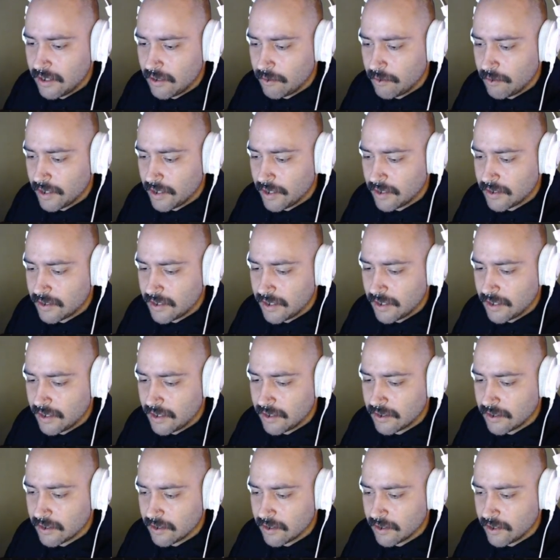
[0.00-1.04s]
You can see
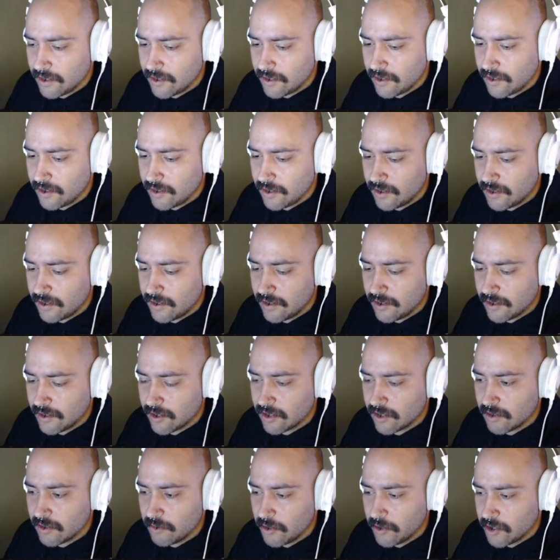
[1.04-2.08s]
it's a little
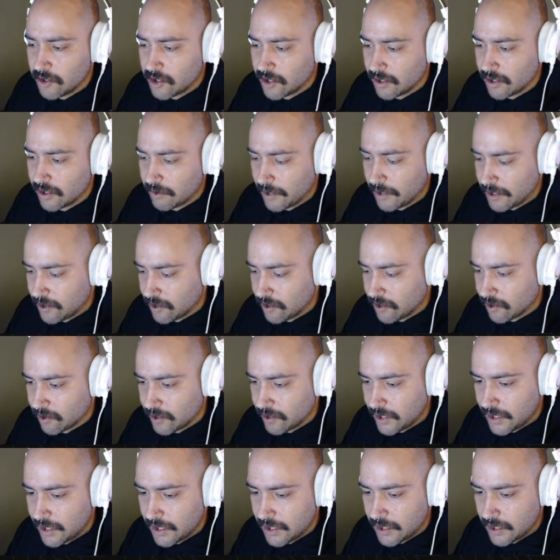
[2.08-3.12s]
smushed on my
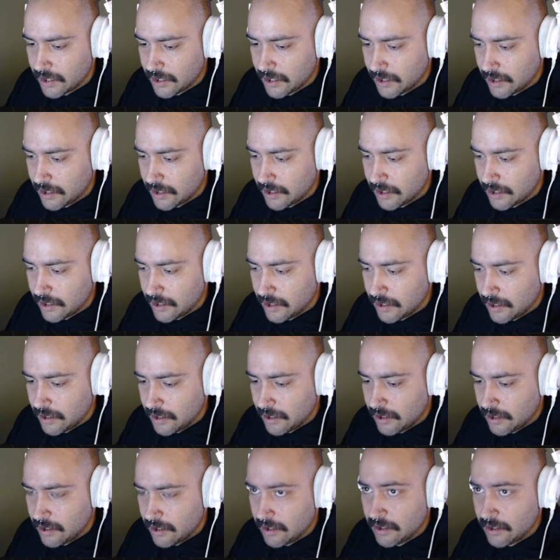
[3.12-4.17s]
screen,
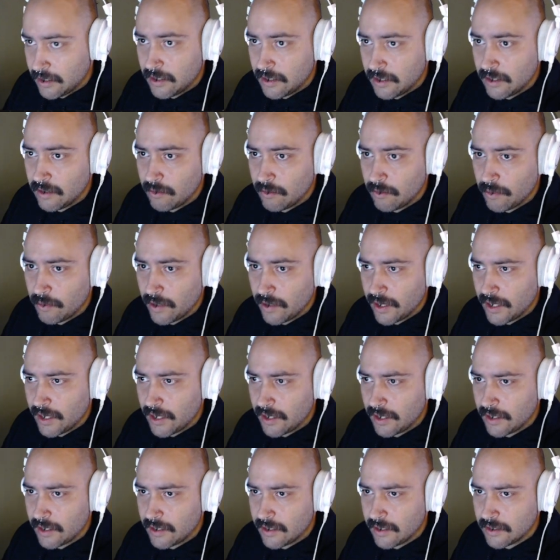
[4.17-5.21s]
but
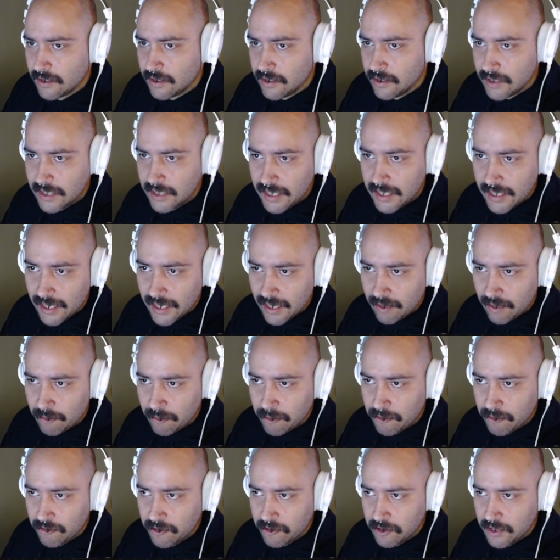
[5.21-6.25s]
it's a DEM
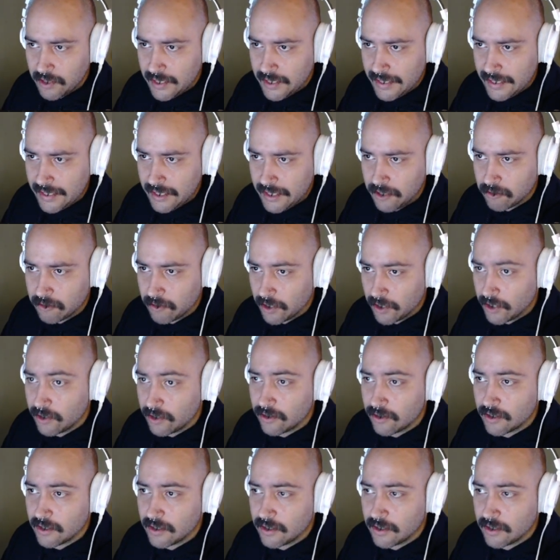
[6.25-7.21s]
for Lee Hill Road